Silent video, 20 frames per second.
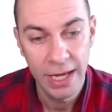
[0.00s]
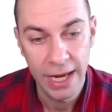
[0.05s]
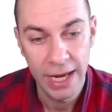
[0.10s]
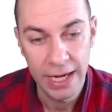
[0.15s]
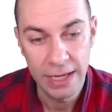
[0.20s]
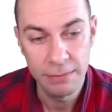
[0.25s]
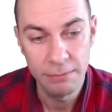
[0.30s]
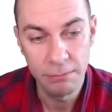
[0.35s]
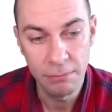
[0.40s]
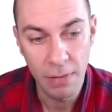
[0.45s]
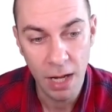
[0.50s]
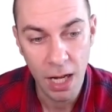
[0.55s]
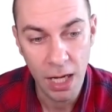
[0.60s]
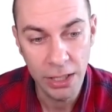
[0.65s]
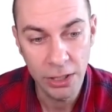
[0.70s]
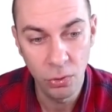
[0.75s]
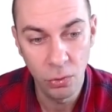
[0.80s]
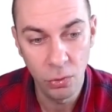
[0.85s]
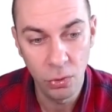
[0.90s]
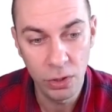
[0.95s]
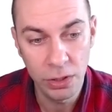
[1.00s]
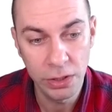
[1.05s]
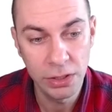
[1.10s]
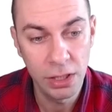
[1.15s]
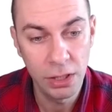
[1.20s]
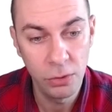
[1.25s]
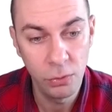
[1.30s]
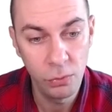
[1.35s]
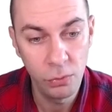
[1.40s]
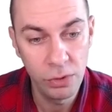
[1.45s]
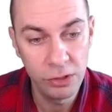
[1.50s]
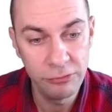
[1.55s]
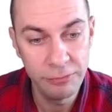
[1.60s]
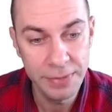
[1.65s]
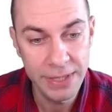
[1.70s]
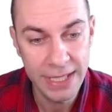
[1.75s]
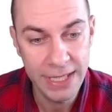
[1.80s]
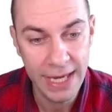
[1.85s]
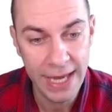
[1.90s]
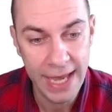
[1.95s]
and my order will
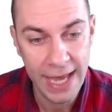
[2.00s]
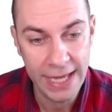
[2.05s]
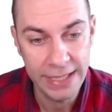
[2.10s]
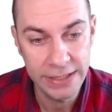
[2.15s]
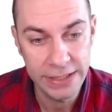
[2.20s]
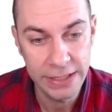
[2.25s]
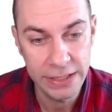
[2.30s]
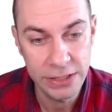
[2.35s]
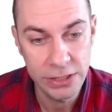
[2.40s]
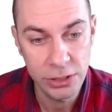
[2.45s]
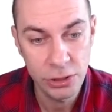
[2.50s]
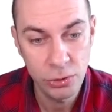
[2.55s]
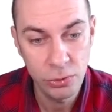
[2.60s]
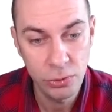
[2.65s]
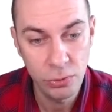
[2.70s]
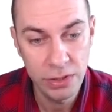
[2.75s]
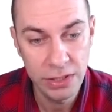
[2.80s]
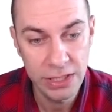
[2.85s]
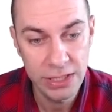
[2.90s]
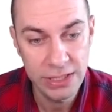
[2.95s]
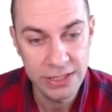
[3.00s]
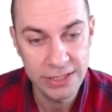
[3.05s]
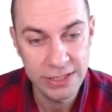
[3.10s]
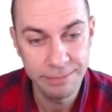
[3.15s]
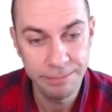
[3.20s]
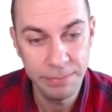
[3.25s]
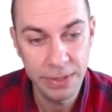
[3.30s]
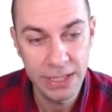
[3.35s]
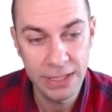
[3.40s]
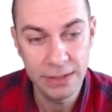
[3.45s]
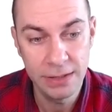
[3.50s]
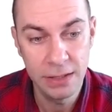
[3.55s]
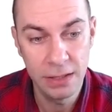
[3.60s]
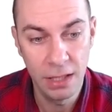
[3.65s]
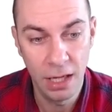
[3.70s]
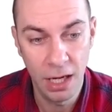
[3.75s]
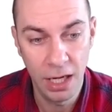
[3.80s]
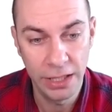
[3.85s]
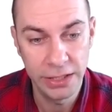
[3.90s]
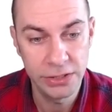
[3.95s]
be added to this bid
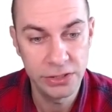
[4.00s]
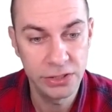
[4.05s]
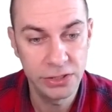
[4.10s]
line.